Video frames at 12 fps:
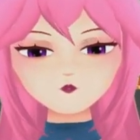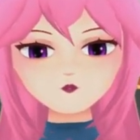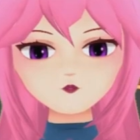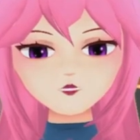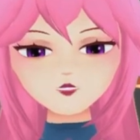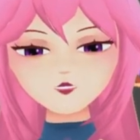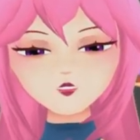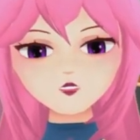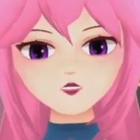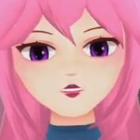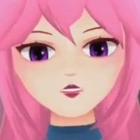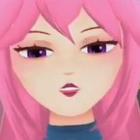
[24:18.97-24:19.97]
Sometimes you
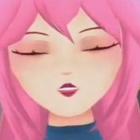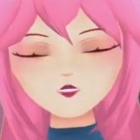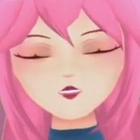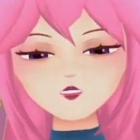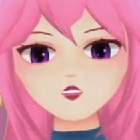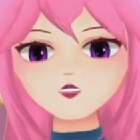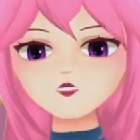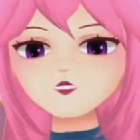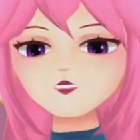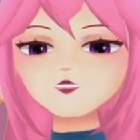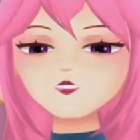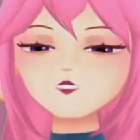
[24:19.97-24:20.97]
do need hard edge
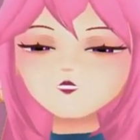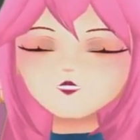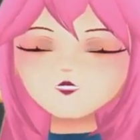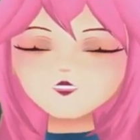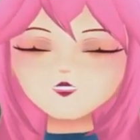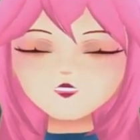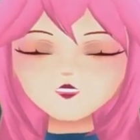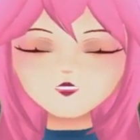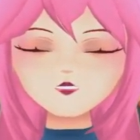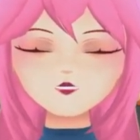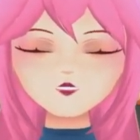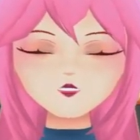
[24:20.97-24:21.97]
shading, but I